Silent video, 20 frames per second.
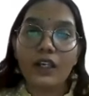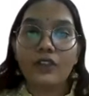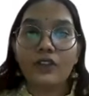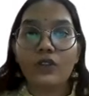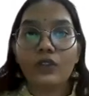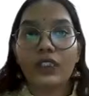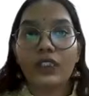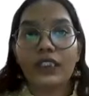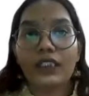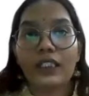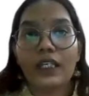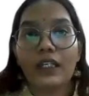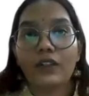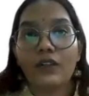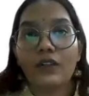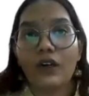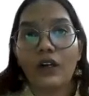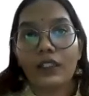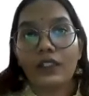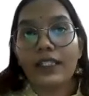So these are
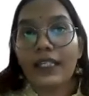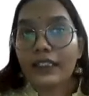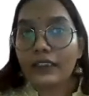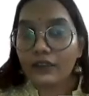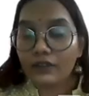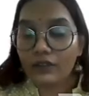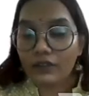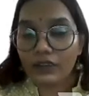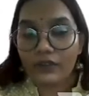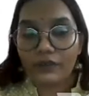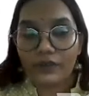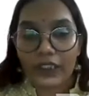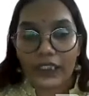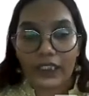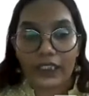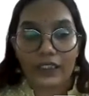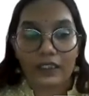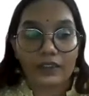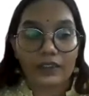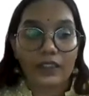called the executive
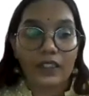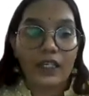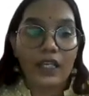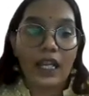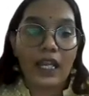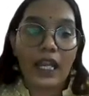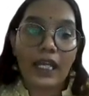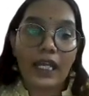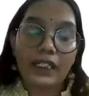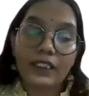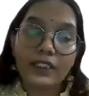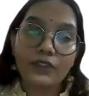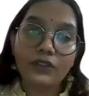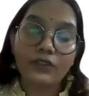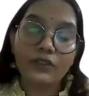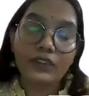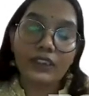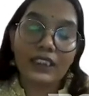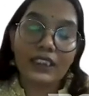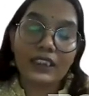decrees. And
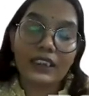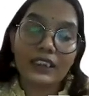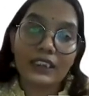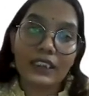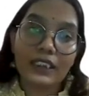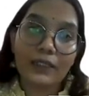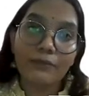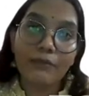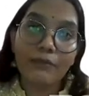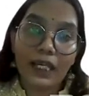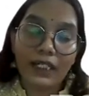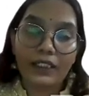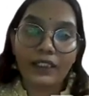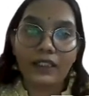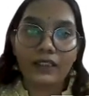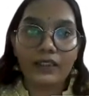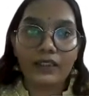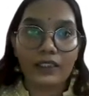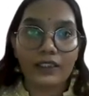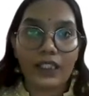these
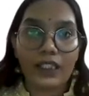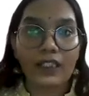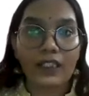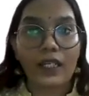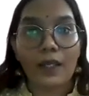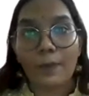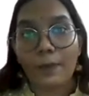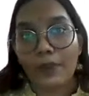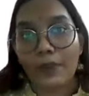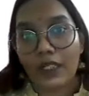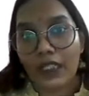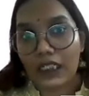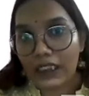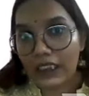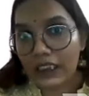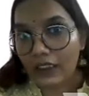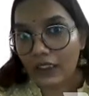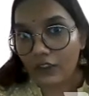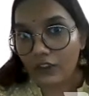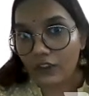are temporary
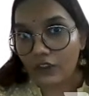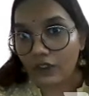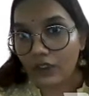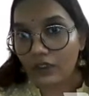in nature.